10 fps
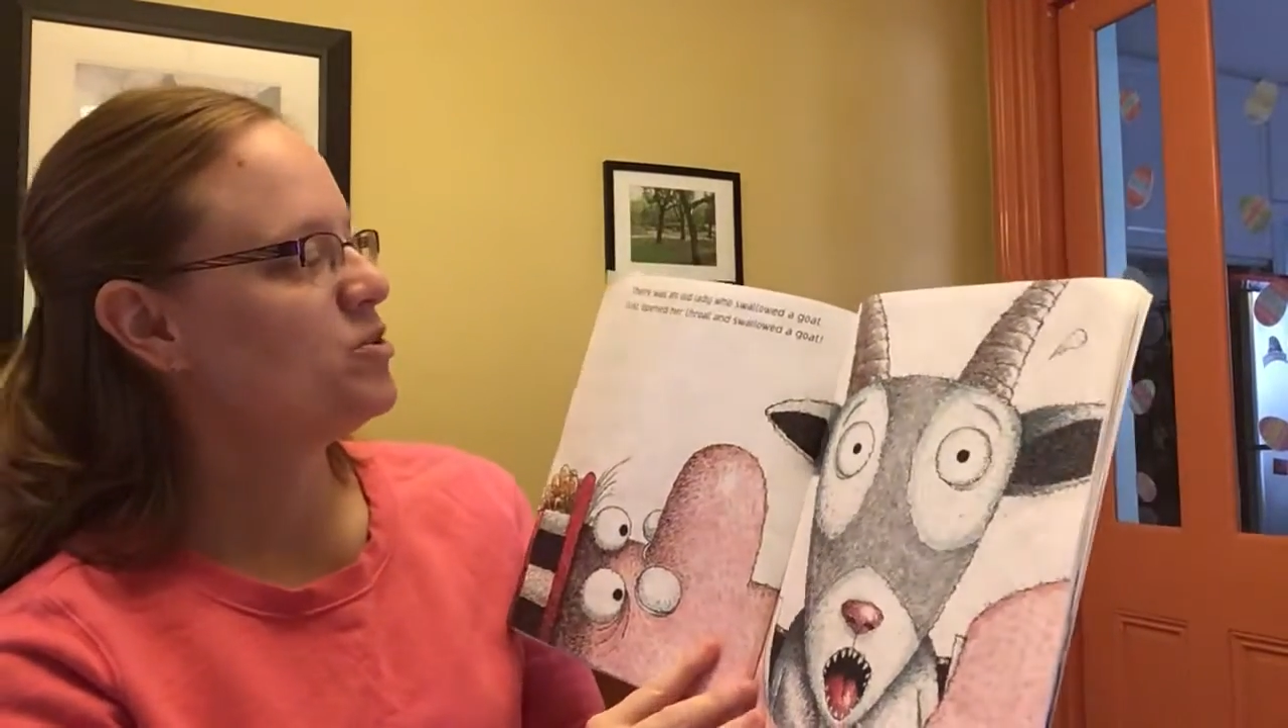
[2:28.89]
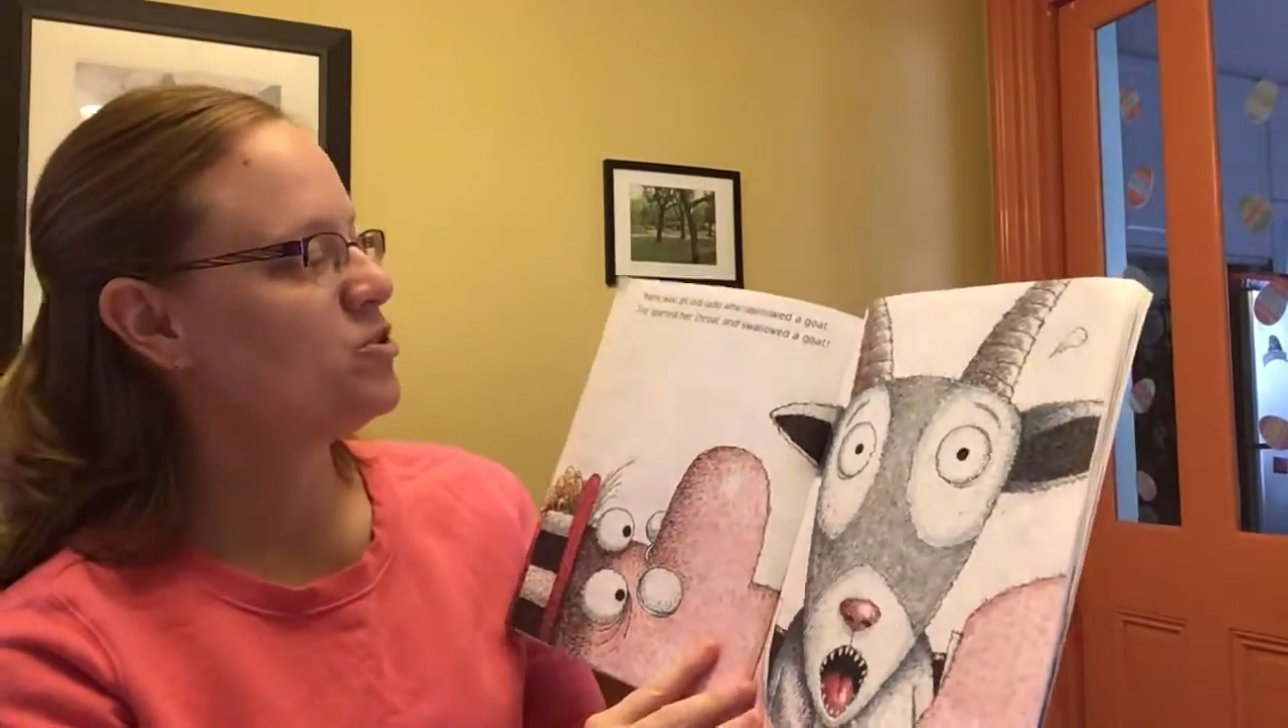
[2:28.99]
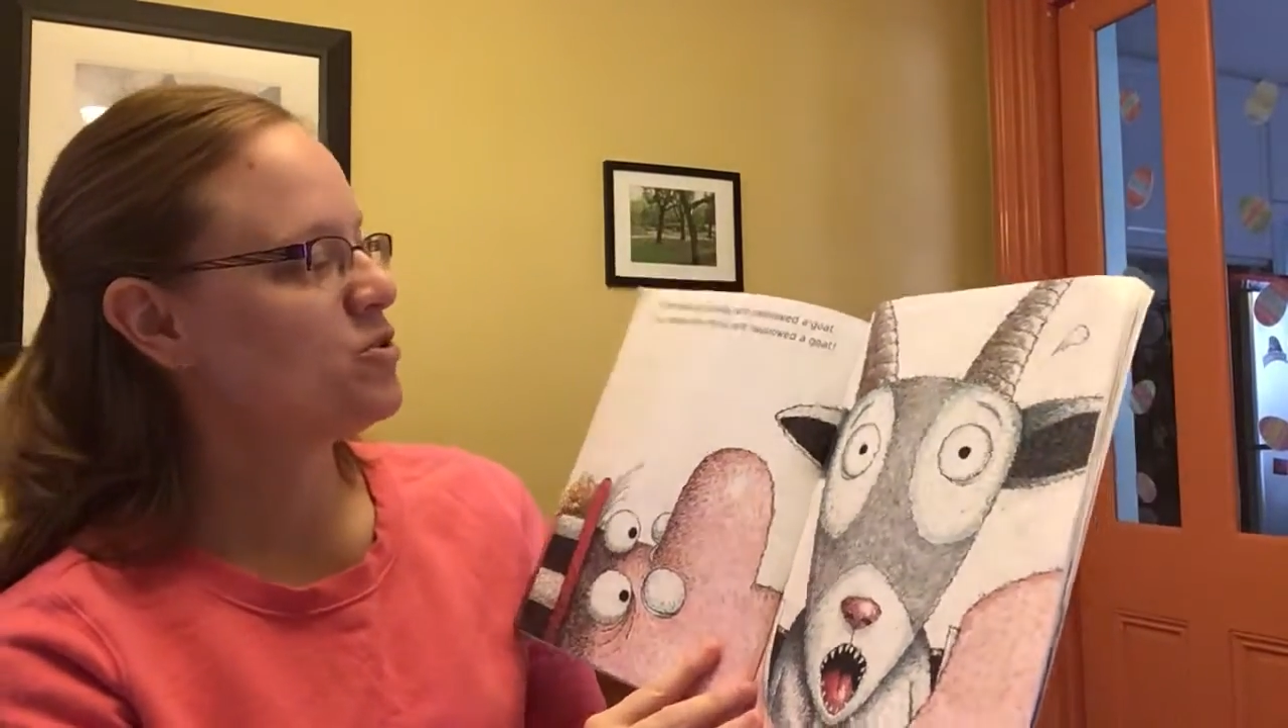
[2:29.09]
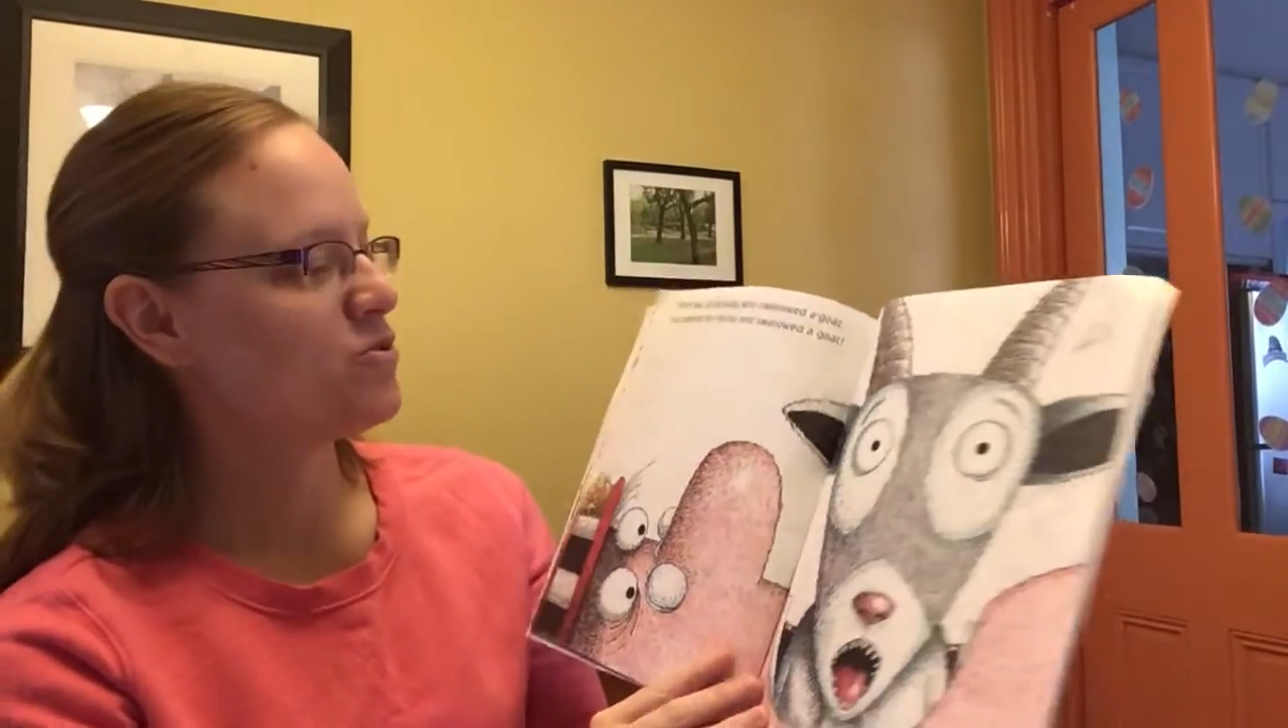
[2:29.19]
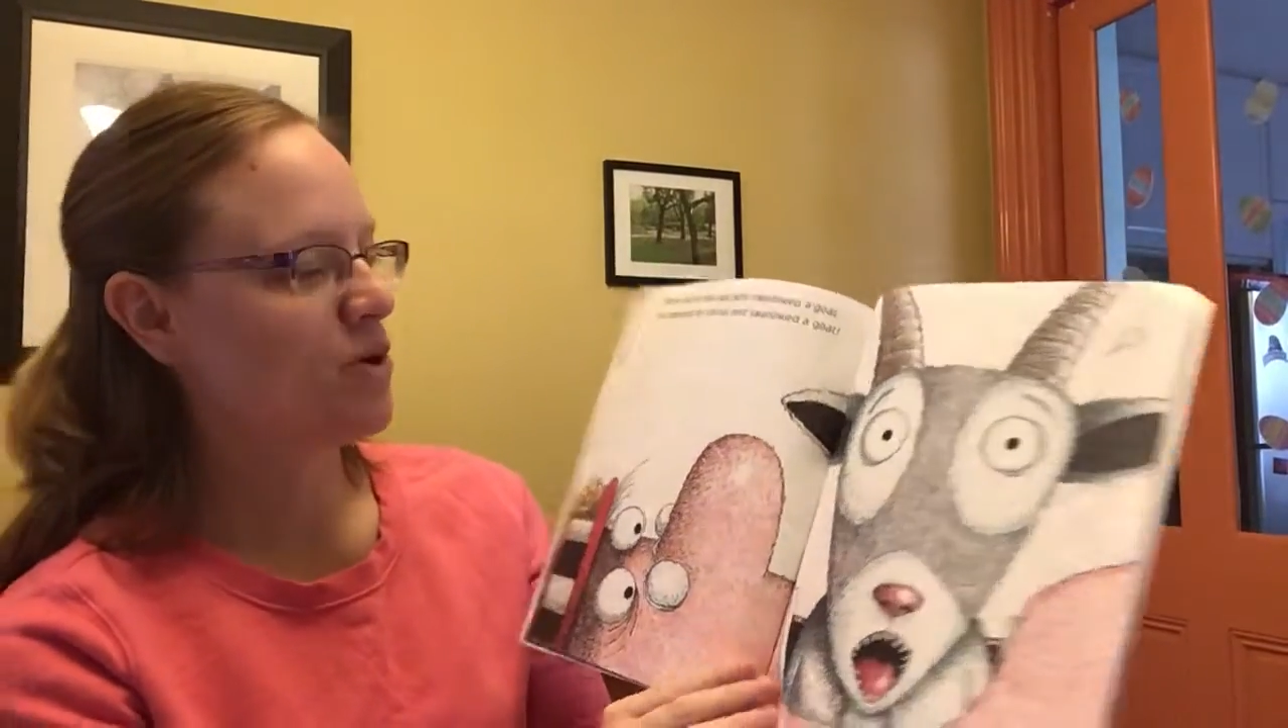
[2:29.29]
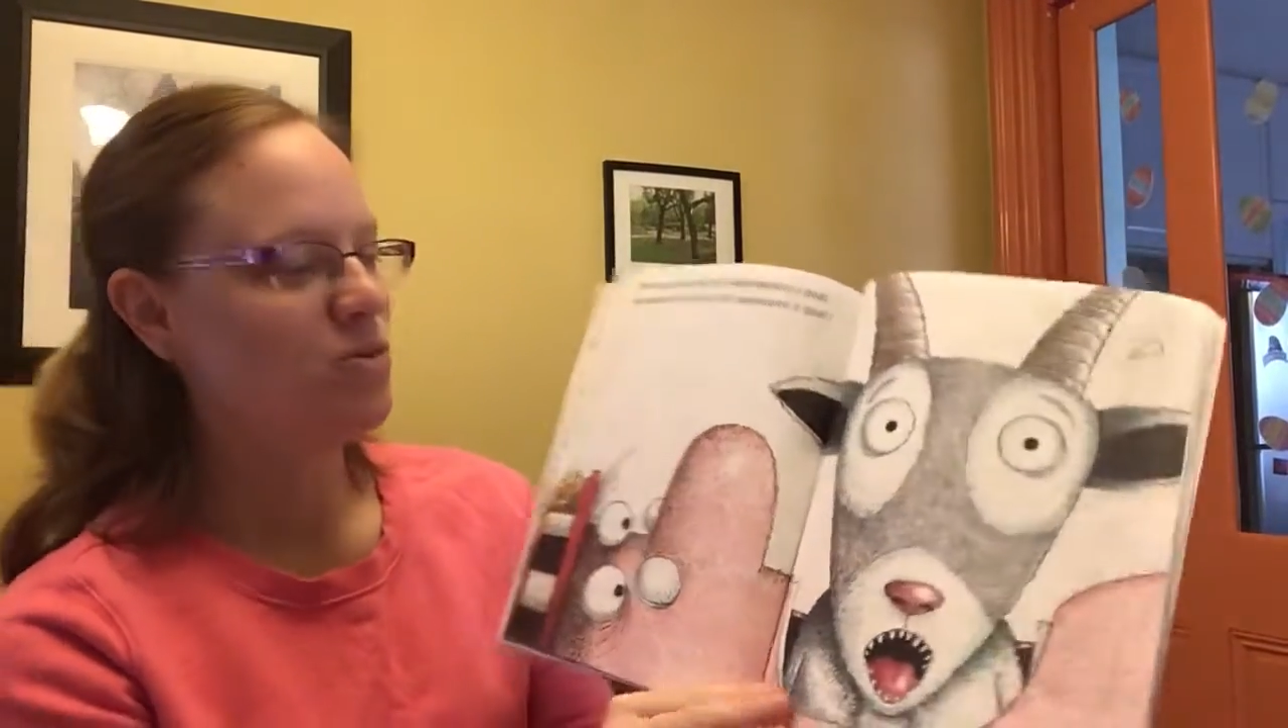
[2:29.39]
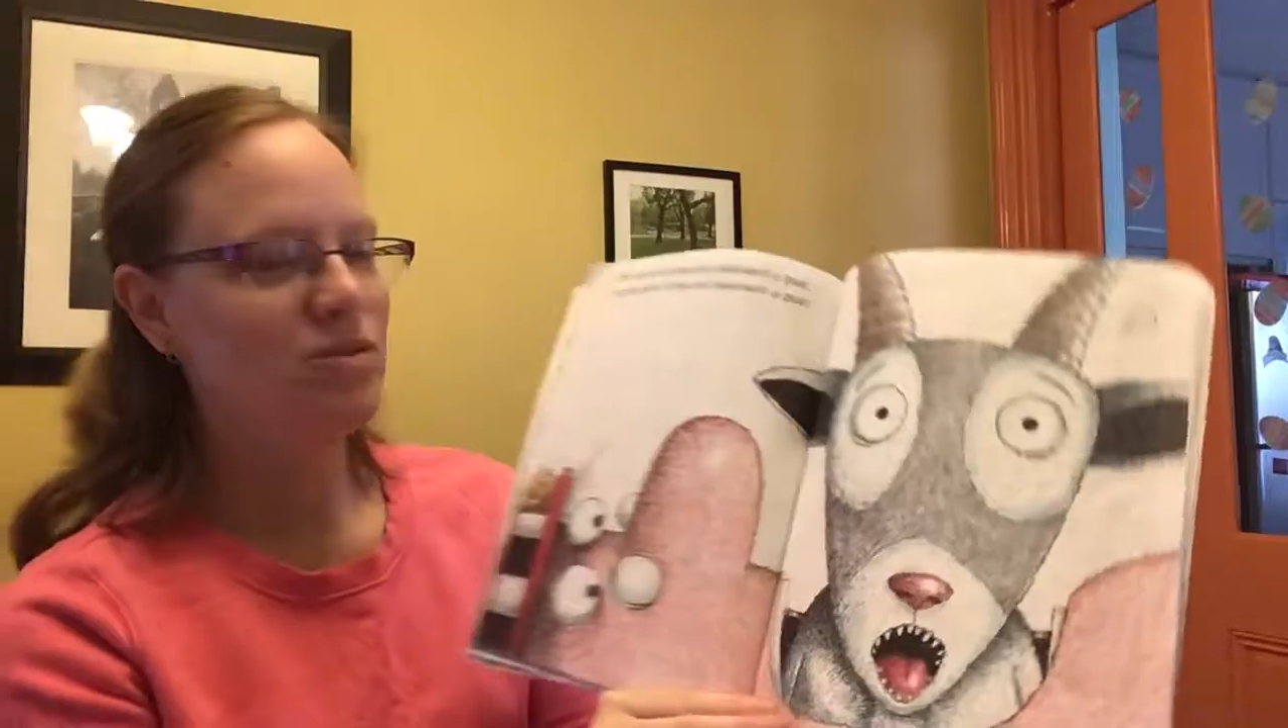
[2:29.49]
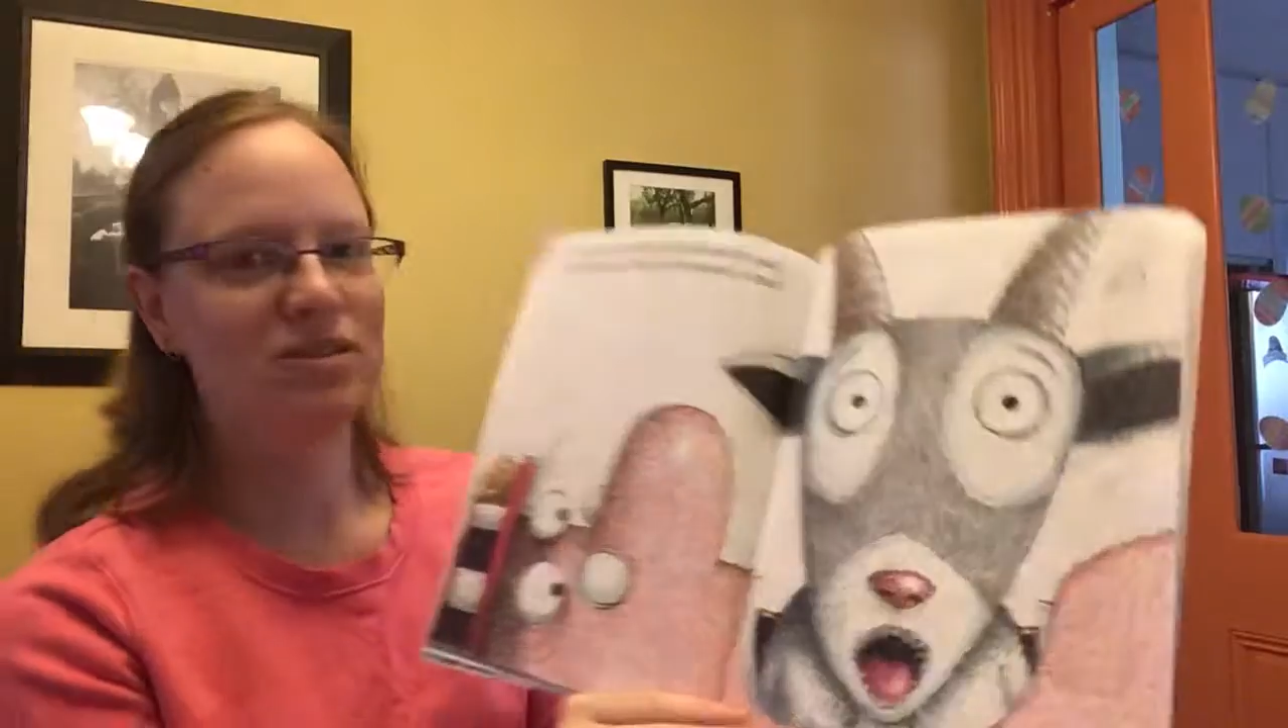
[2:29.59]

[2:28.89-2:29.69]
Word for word: her throat